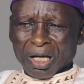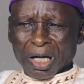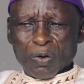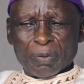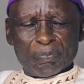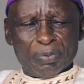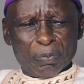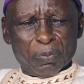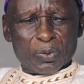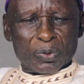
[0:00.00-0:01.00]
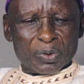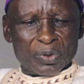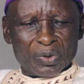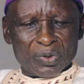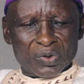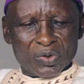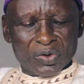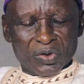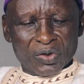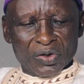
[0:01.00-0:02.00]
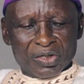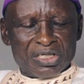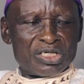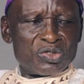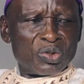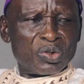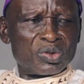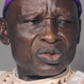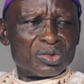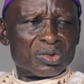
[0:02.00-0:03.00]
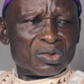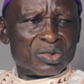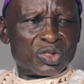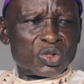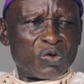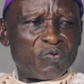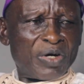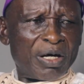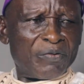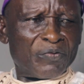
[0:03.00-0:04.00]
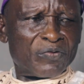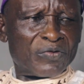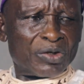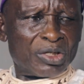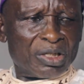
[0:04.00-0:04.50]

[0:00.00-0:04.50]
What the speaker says: our people did not survive